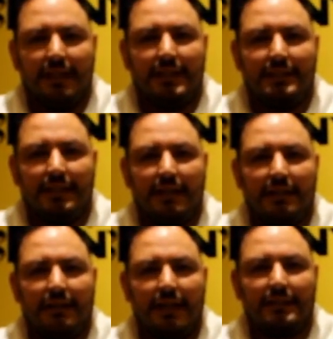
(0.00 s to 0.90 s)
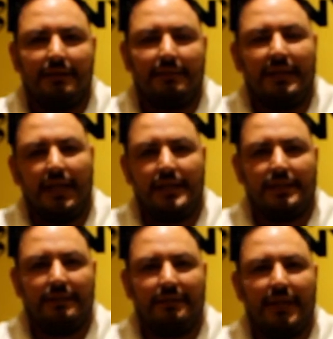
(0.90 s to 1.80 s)
They see it as a
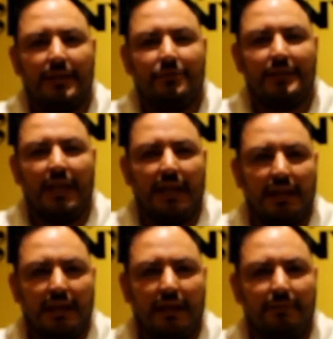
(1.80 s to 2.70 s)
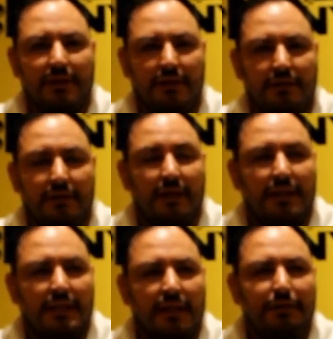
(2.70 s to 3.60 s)
vacation because when they come here,
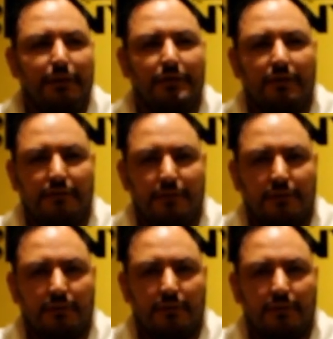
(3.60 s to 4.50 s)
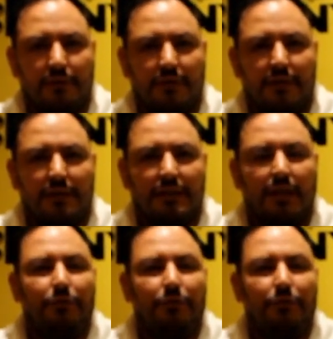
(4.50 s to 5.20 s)
they feel comfortable. They